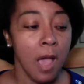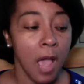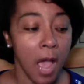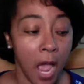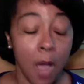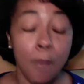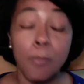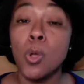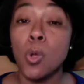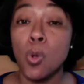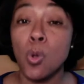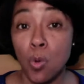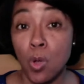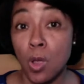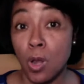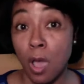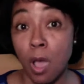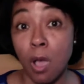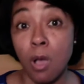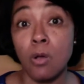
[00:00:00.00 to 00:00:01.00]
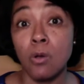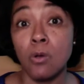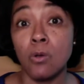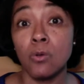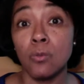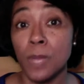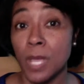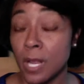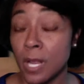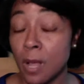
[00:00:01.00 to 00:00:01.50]
I'm going
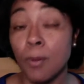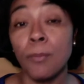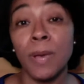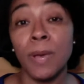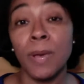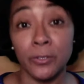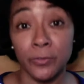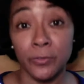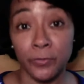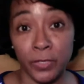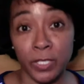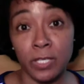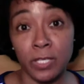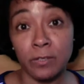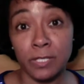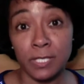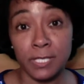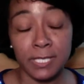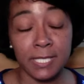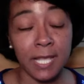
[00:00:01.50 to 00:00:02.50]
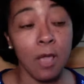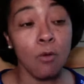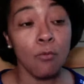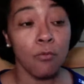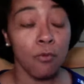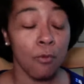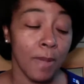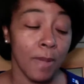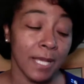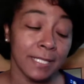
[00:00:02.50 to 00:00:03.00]
home and I'm about to figure this out
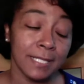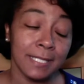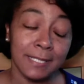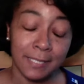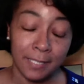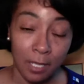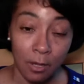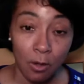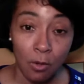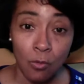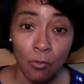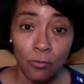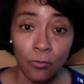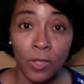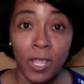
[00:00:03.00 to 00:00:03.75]
for myself.